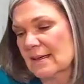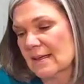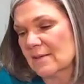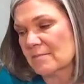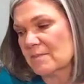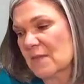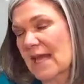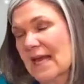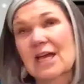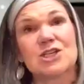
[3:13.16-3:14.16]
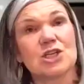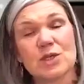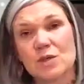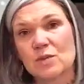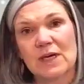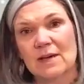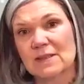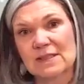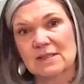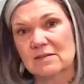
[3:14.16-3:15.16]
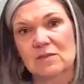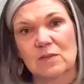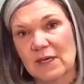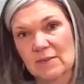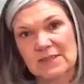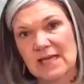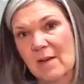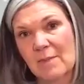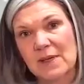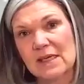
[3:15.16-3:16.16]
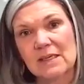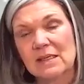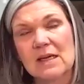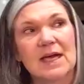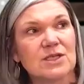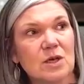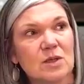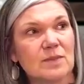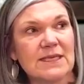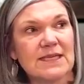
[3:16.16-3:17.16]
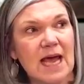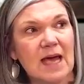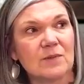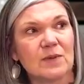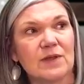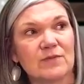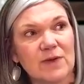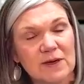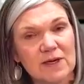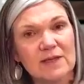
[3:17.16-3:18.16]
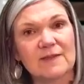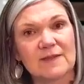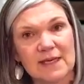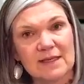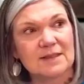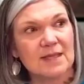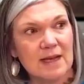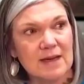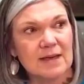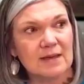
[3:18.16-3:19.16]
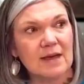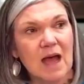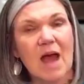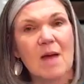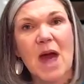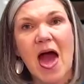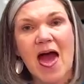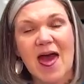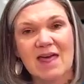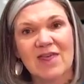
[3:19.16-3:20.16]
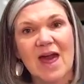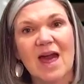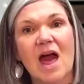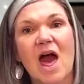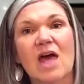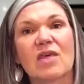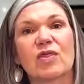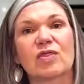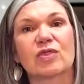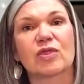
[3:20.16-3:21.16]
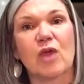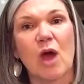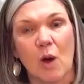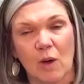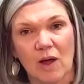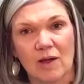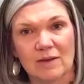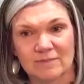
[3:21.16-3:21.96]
And I knew when it was happening. I told my dad with a very thick tongue, "I'm having a stroke."